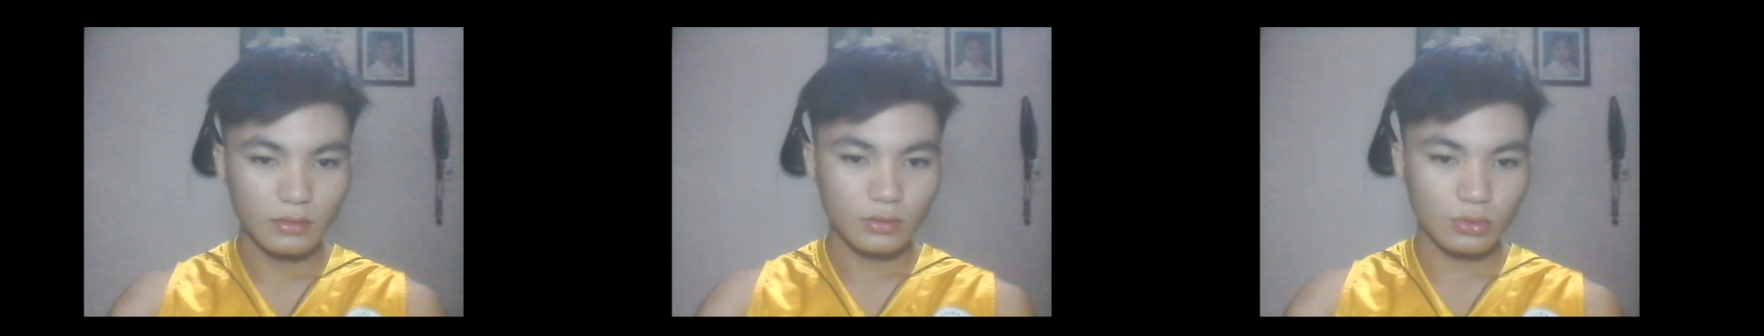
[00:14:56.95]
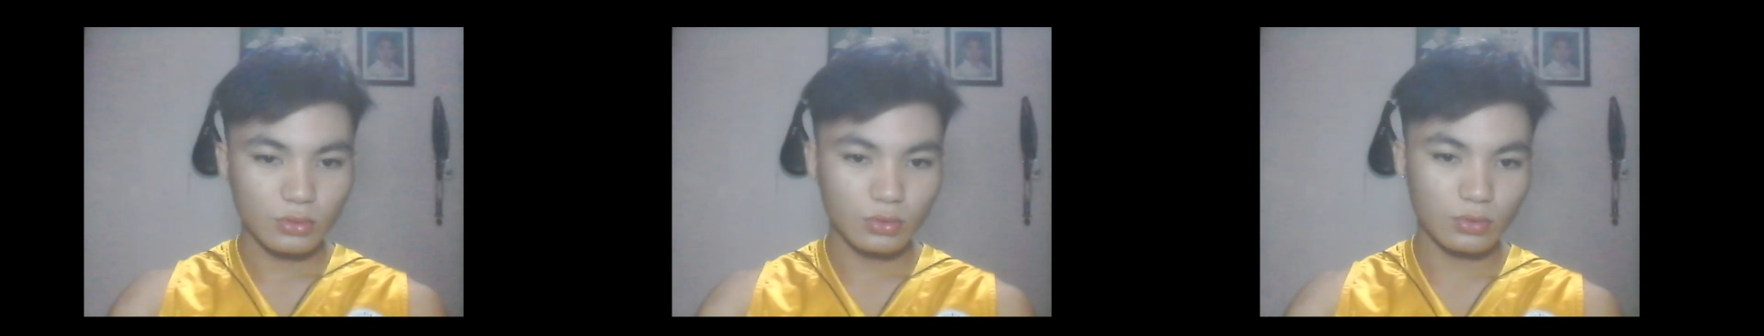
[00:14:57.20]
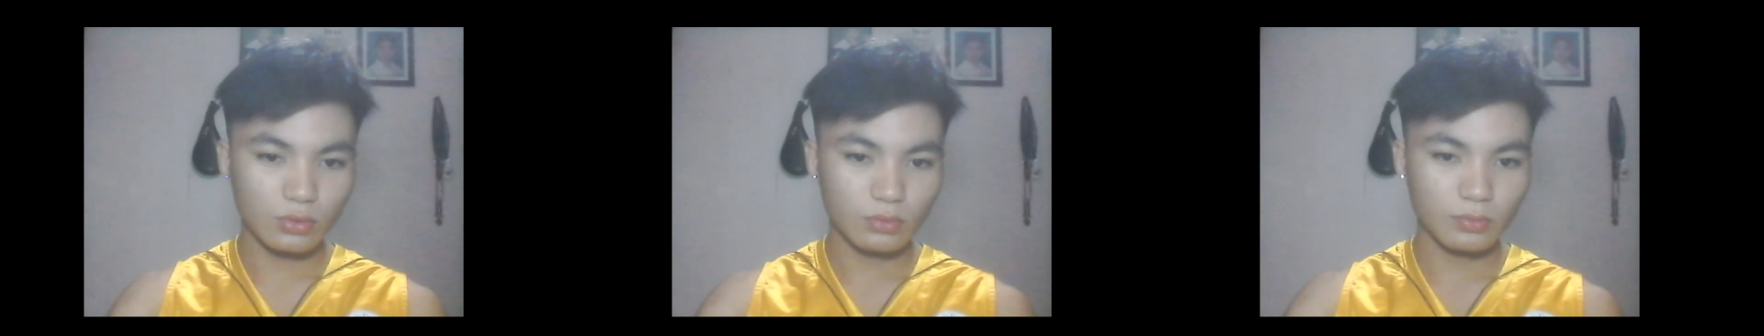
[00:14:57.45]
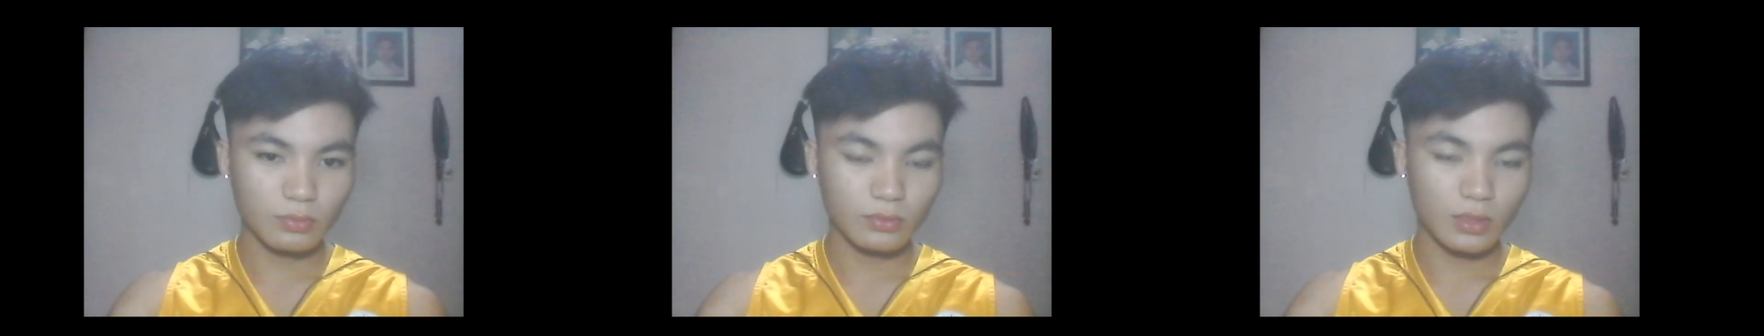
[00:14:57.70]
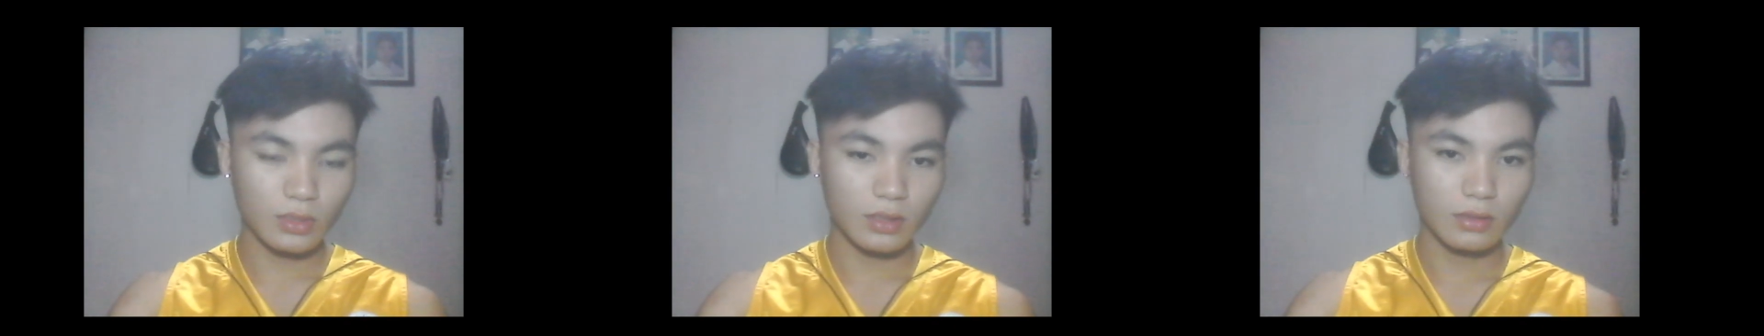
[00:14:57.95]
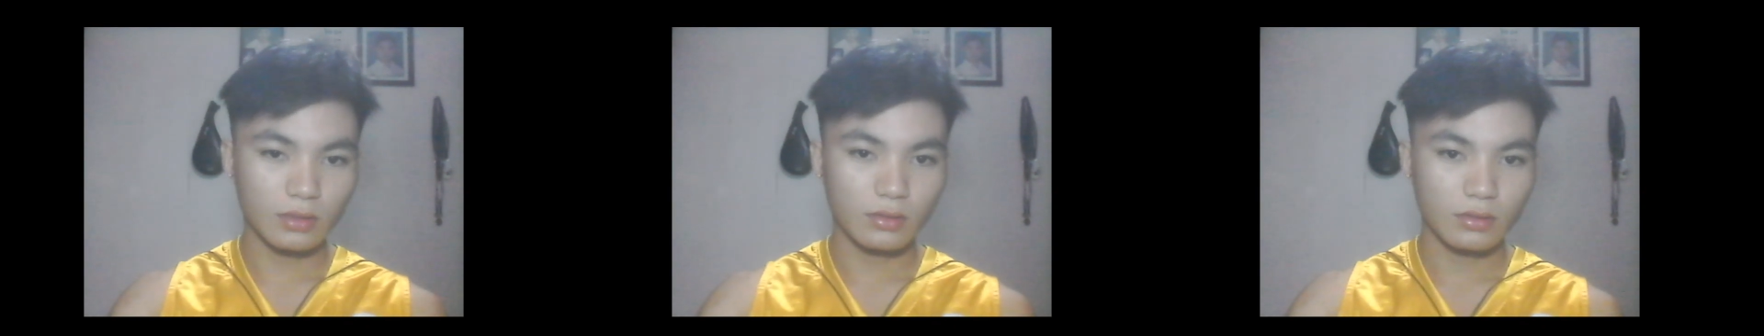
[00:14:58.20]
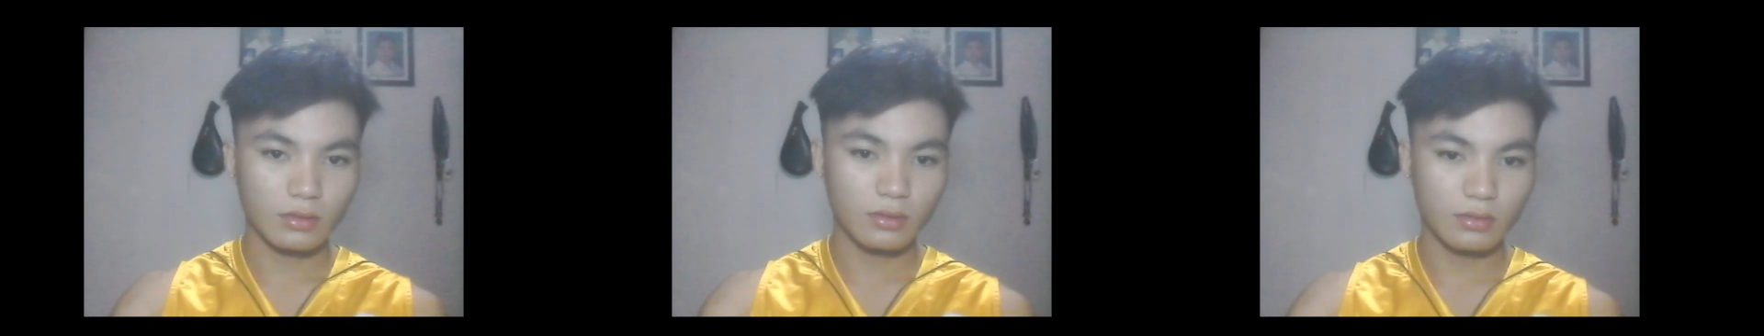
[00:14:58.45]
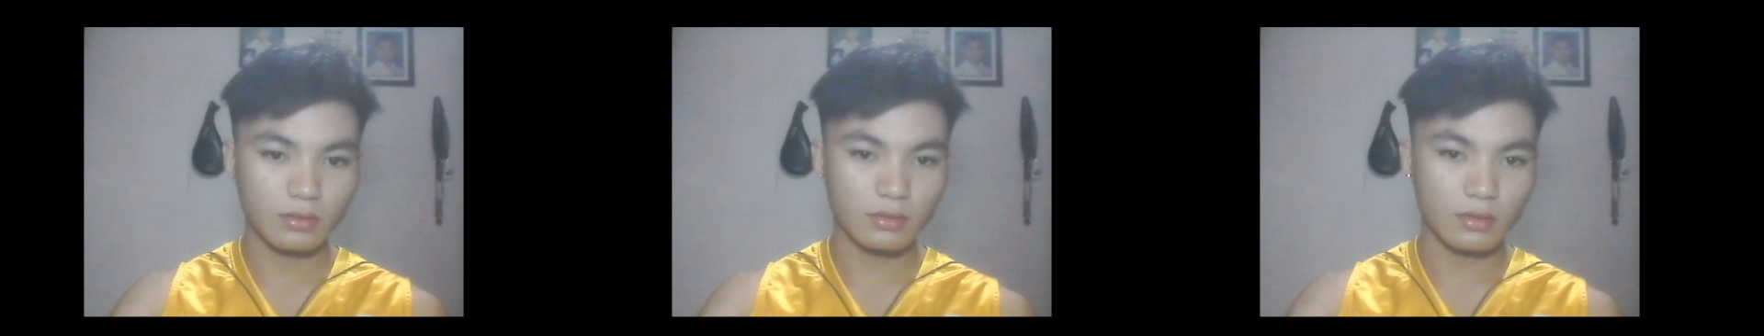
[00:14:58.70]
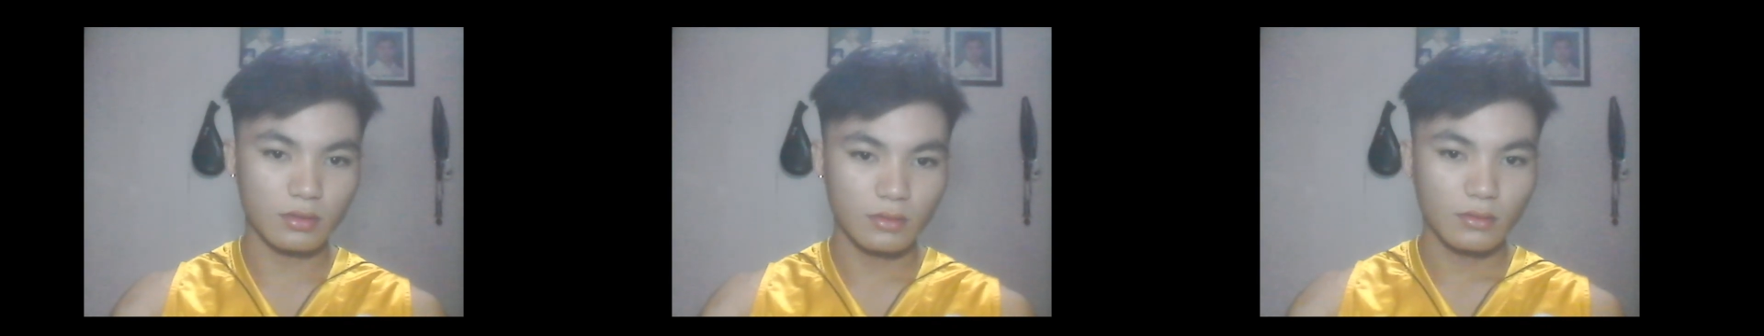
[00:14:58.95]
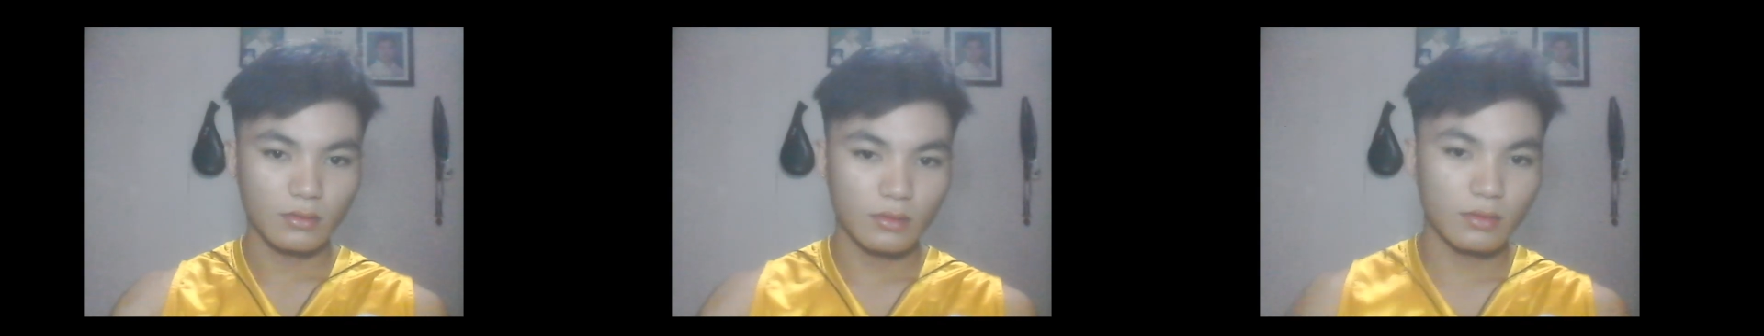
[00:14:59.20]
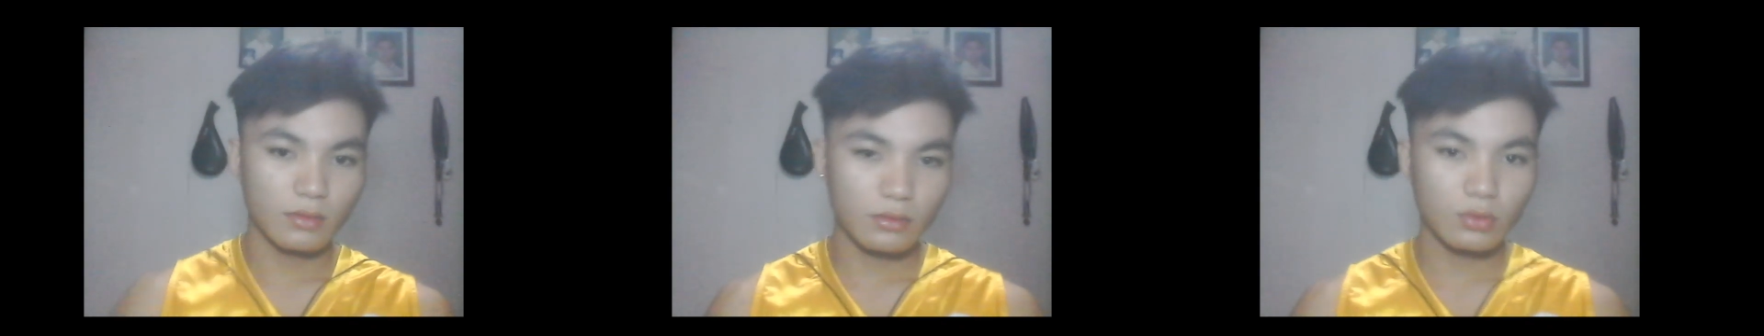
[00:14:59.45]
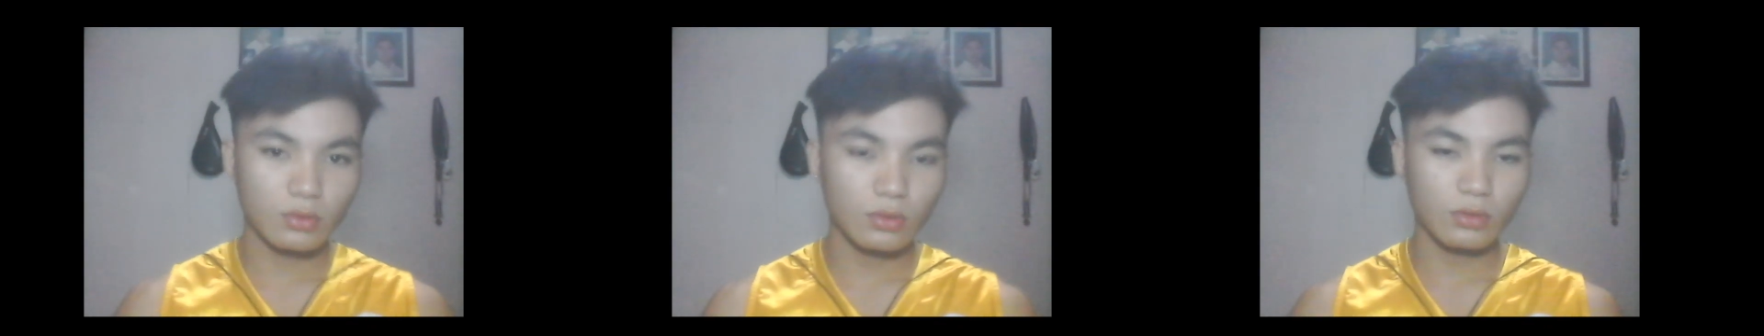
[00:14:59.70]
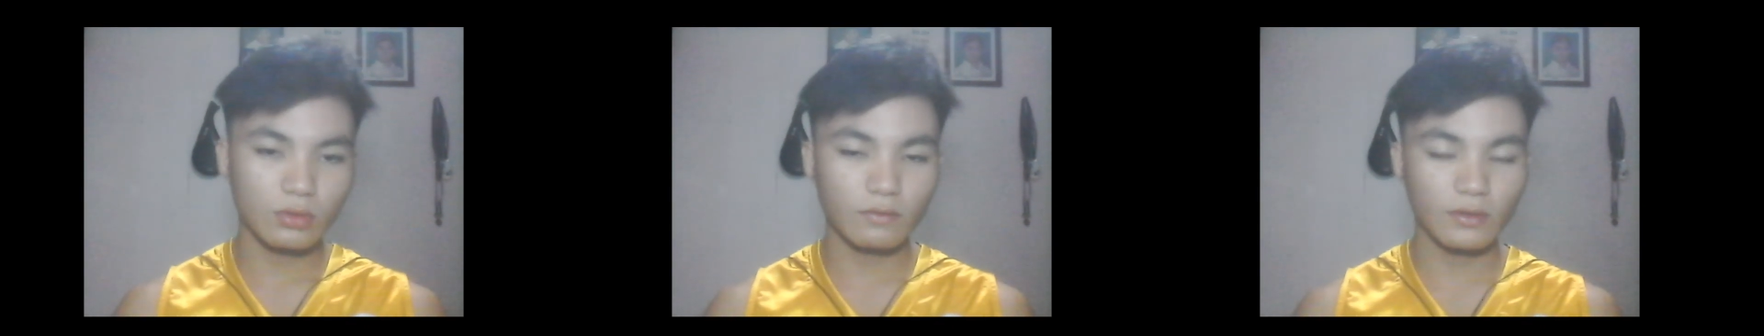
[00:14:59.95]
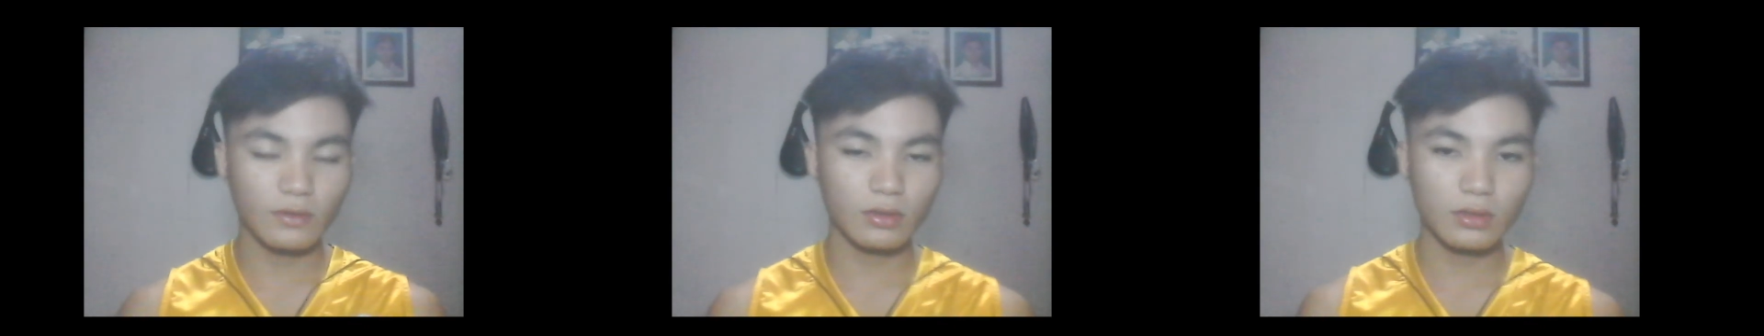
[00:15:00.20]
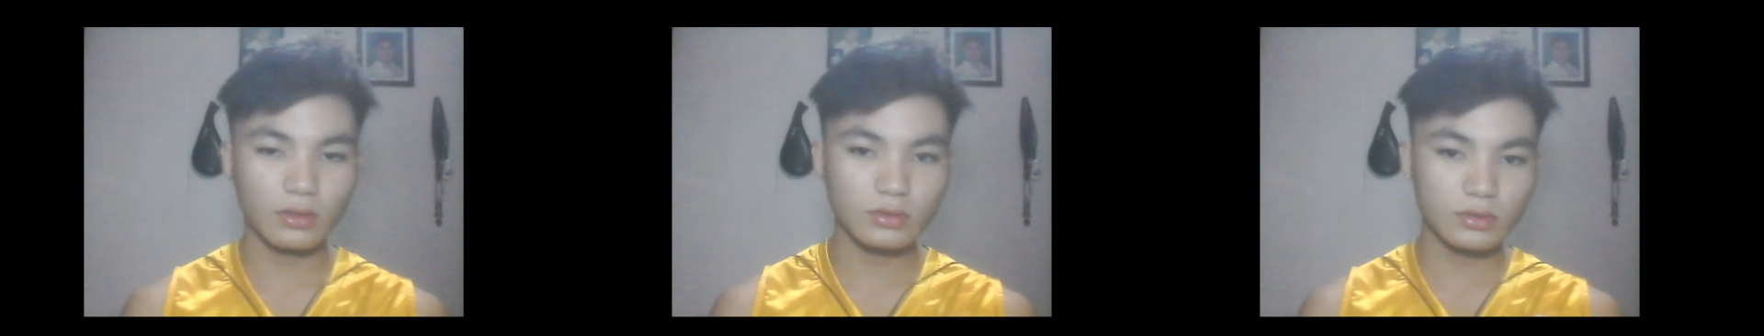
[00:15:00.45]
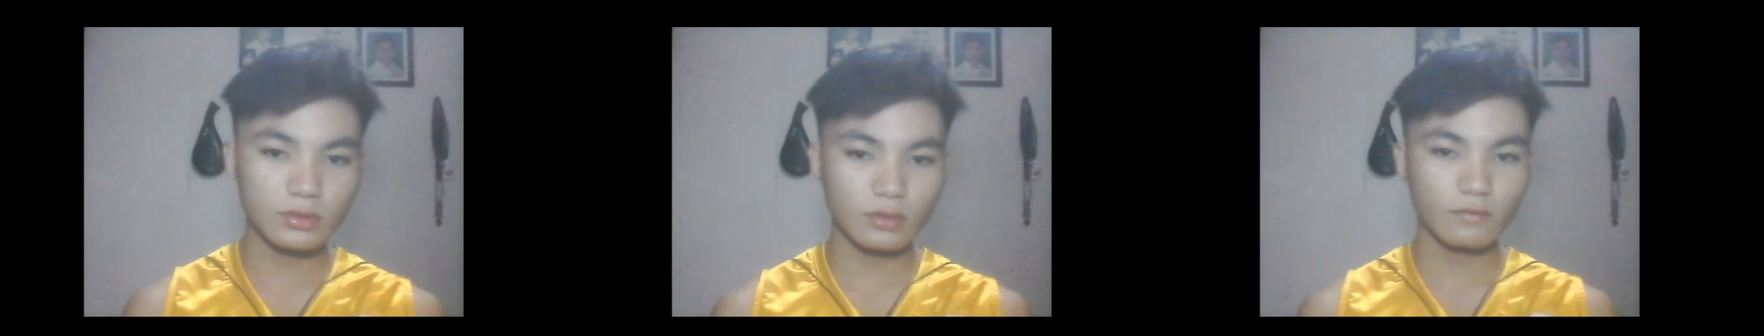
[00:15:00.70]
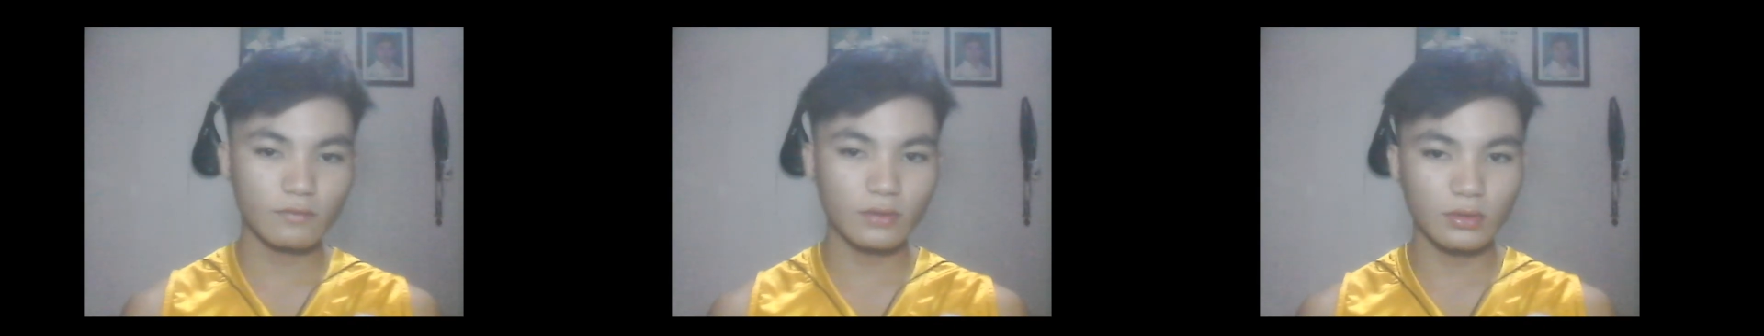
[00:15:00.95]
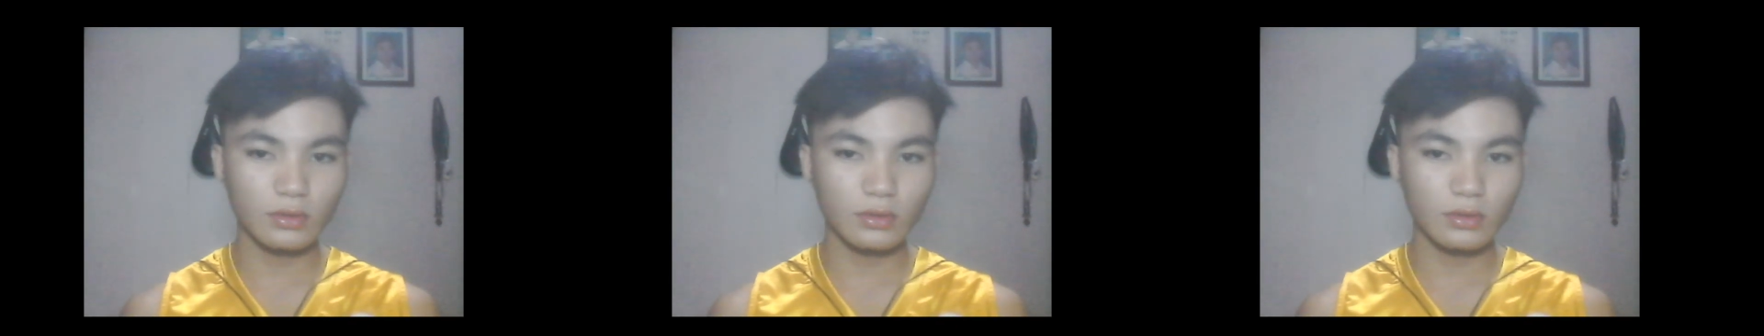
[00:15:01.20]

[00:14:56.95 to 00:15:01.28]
To com- uh, To configure radius server